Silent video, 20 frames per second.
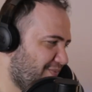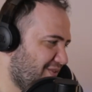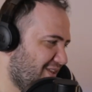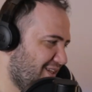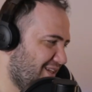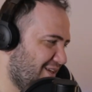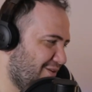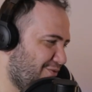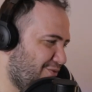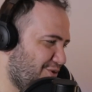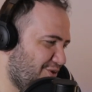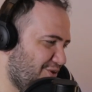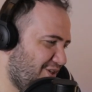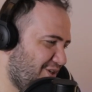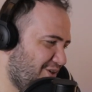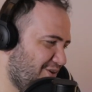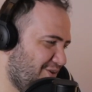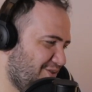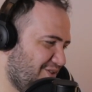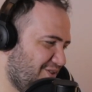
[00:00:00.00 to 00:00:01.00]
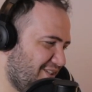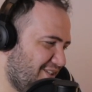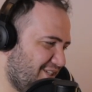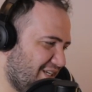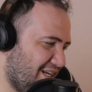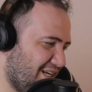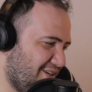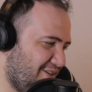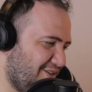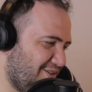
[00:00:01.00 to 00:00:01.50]
If you're new to the
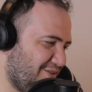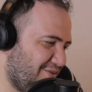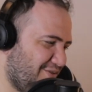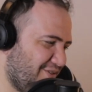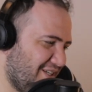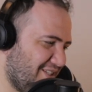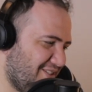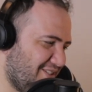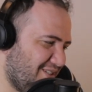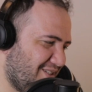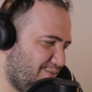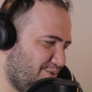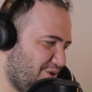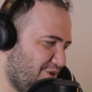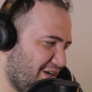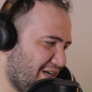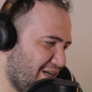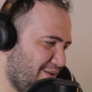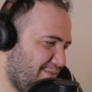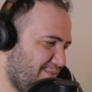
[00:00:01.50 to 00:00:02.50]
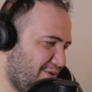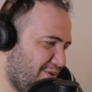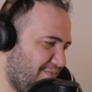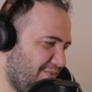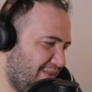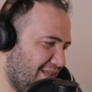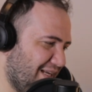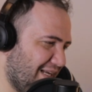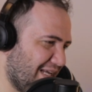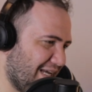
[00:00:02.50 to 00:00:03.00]
channel, don't forget to subscribe,
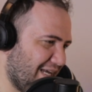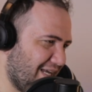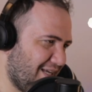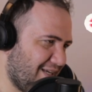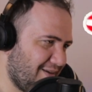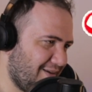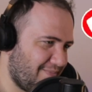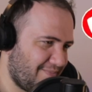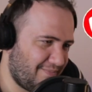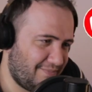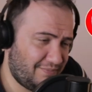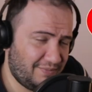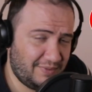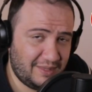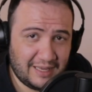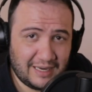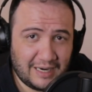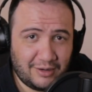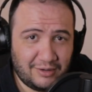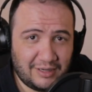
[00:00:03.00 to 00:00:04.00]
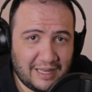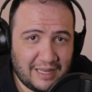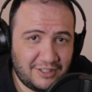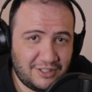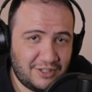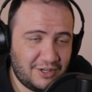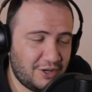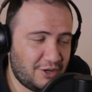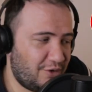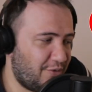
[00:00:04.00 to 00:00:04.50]
like, and I would like to
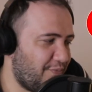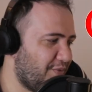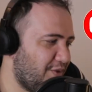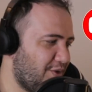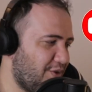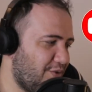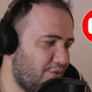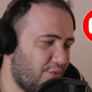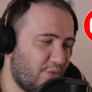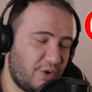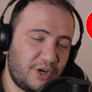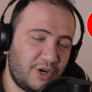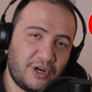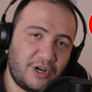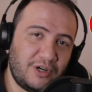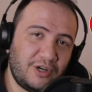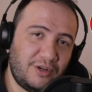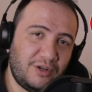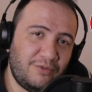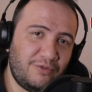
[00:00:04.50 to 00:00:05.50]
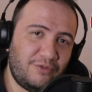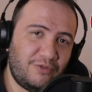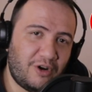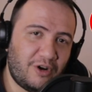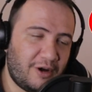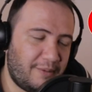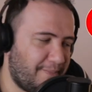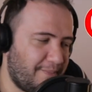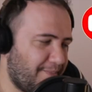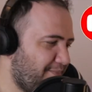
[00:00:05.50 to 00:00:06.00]
know, where are you
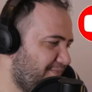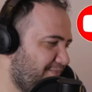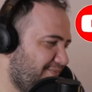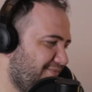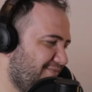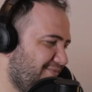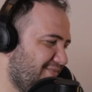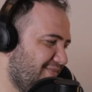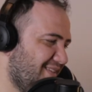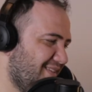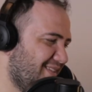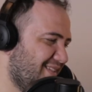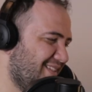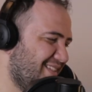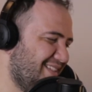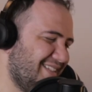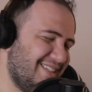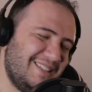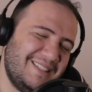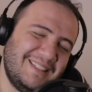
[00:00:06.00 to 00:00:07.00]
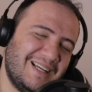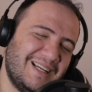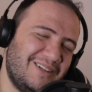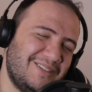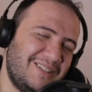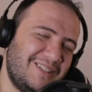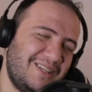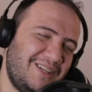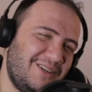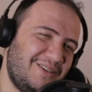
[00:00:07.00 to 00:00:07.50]
from? I'll
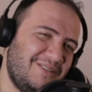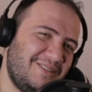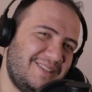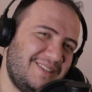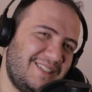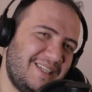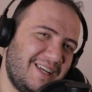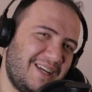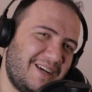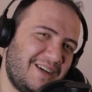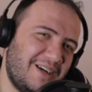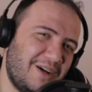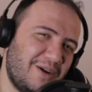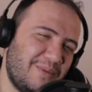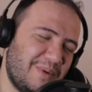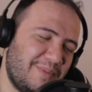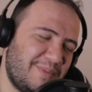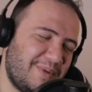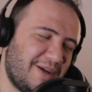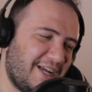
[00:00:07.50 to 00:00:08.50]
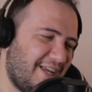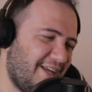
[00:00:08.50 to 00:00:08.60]
see you. Take care now. Bye-bye.